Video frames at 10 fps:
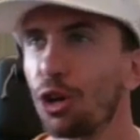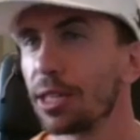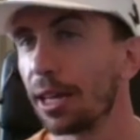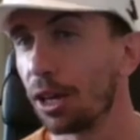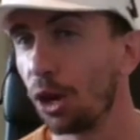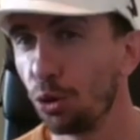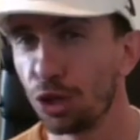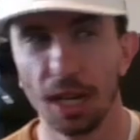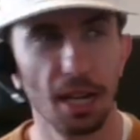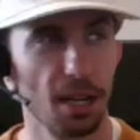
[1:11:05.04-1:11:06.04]
as like
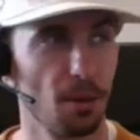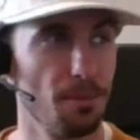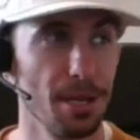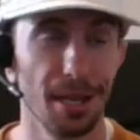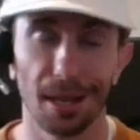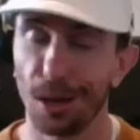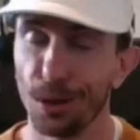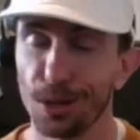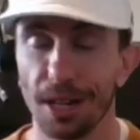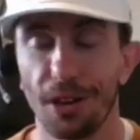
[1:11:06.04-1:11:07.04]
coaching or being
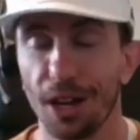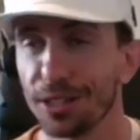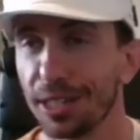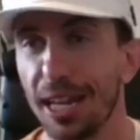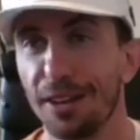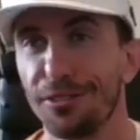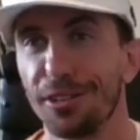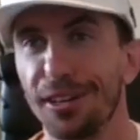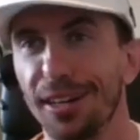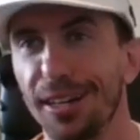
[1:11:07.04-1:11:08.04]
coached, I've honestly
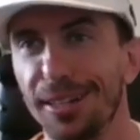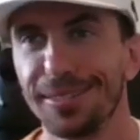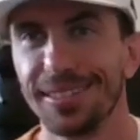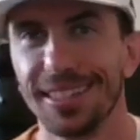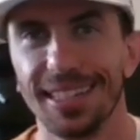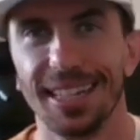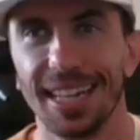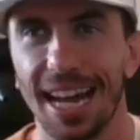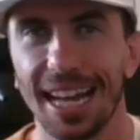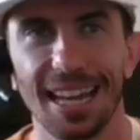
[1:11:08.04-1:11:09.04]
never, uh,
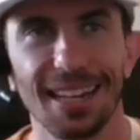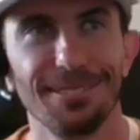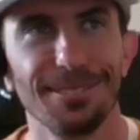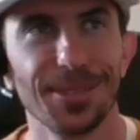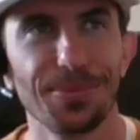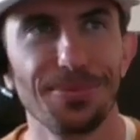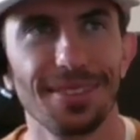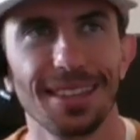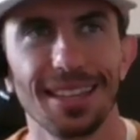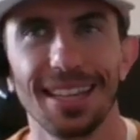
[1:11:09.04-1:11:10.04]
I kind of,
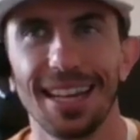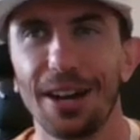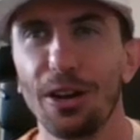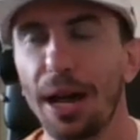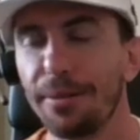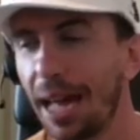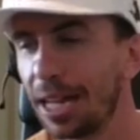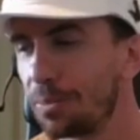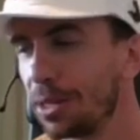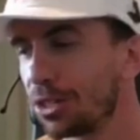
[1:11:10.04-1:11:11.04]
I don't know. I, I
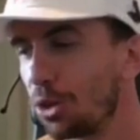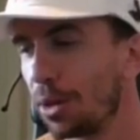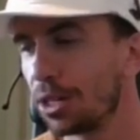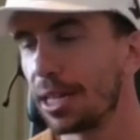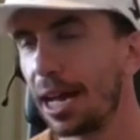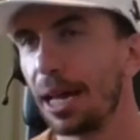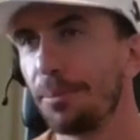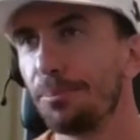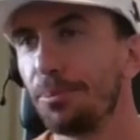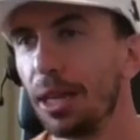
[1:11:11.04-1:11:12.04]
spend so much
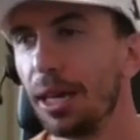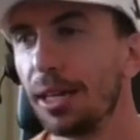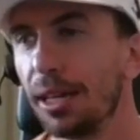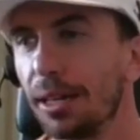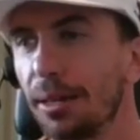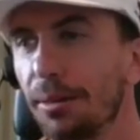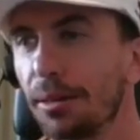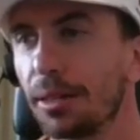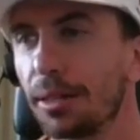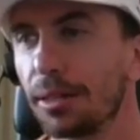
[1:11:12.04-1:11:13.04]
time playing
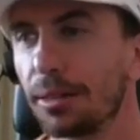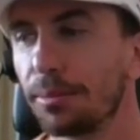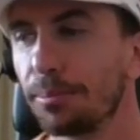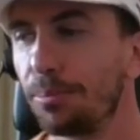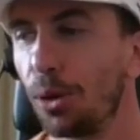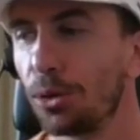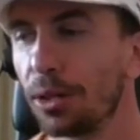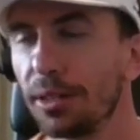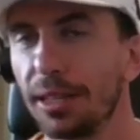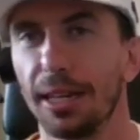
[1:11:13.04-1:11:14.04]

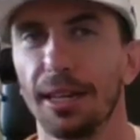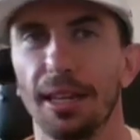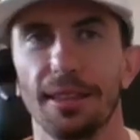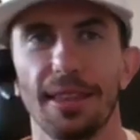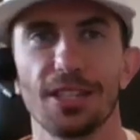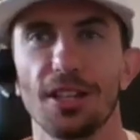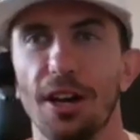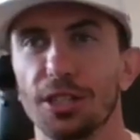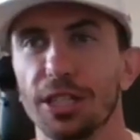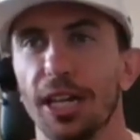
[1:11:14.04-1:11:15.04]
poker that that's
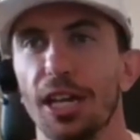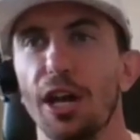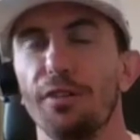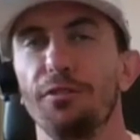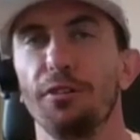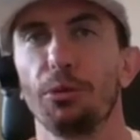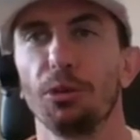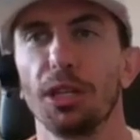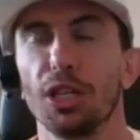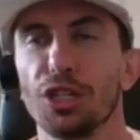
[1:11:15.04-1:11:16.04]
honestly enough of a
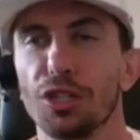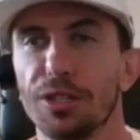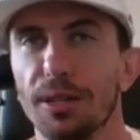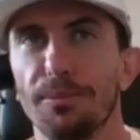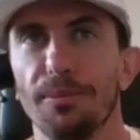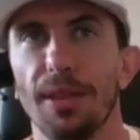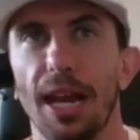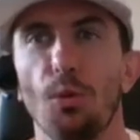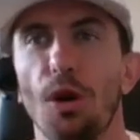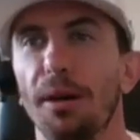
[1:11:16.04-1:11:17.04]
relationship that
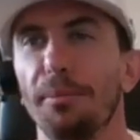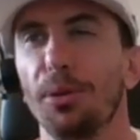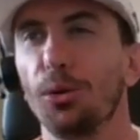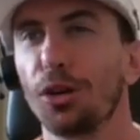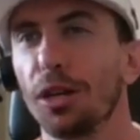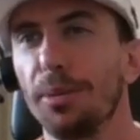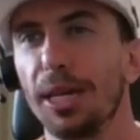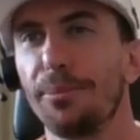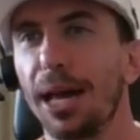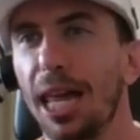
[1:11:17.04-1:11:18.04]
I want poker to
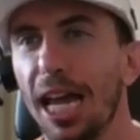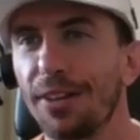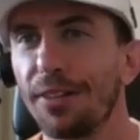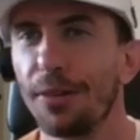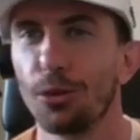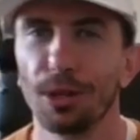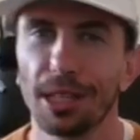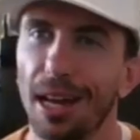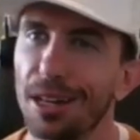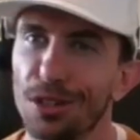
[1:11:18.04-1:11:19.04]
be in my life. I've never really
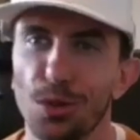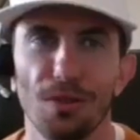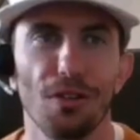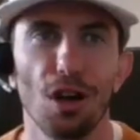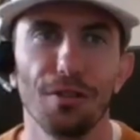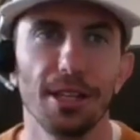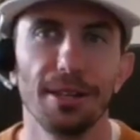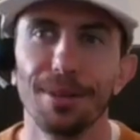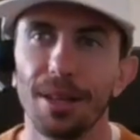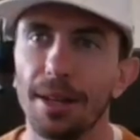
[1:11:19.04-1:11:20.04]
gotten too involved
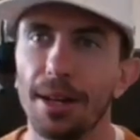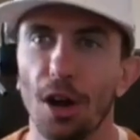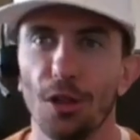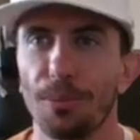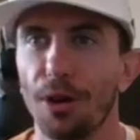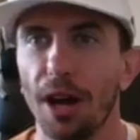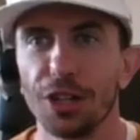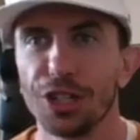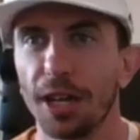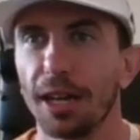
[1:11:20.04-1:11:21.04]
in other
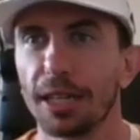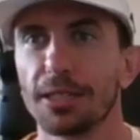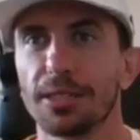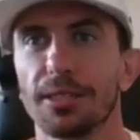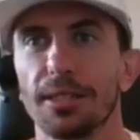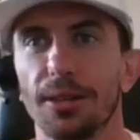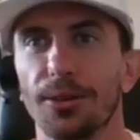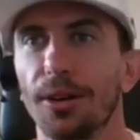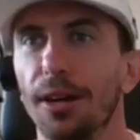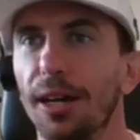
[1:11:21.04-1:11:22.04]
projects,
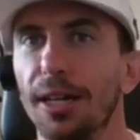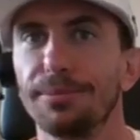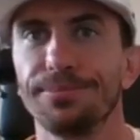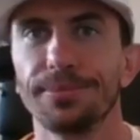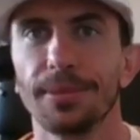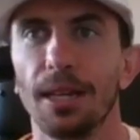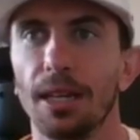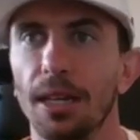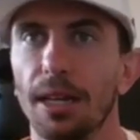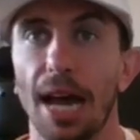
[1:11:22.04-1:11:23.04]
or, uh,
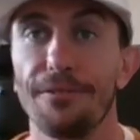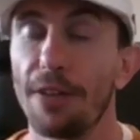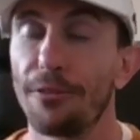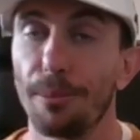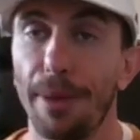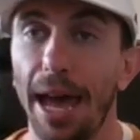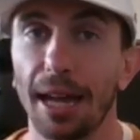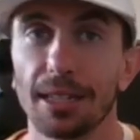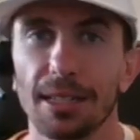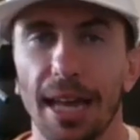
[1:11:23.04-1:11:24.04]
I've never
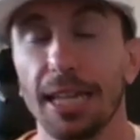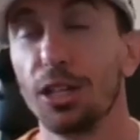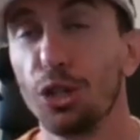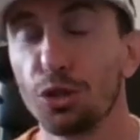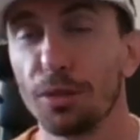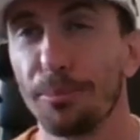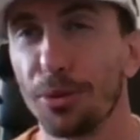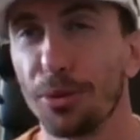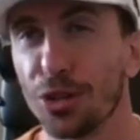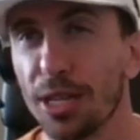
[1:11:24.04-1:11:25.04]
backed. I did do some
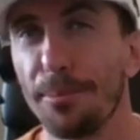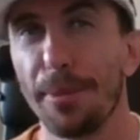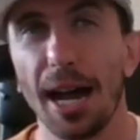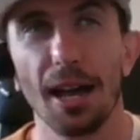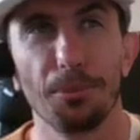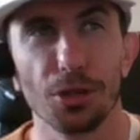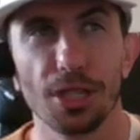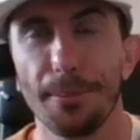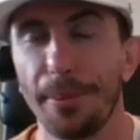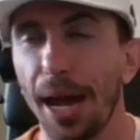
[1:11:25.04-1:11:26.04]
percent buy, a
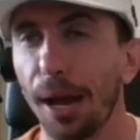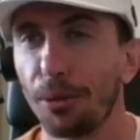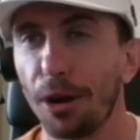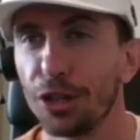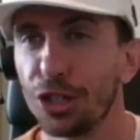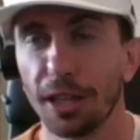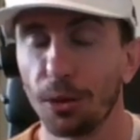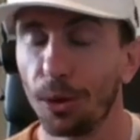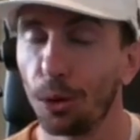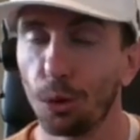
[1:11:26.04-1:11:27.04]
percent buying project
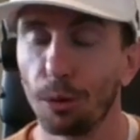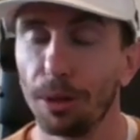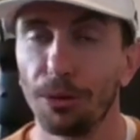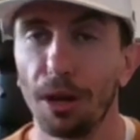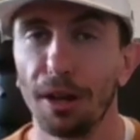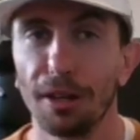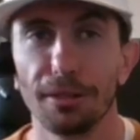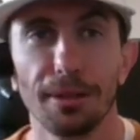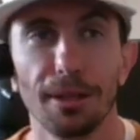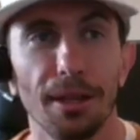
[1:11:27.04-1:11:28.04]
that went horribly
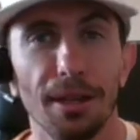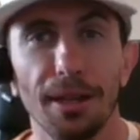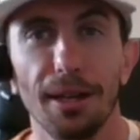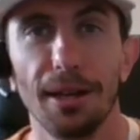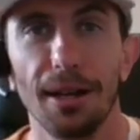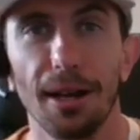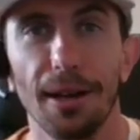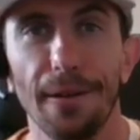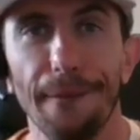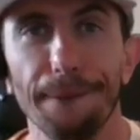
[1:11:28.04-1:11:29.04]
wrong.
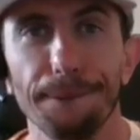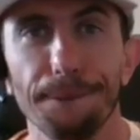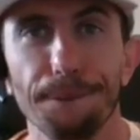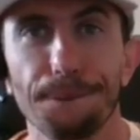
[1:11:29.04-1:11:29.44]
Um,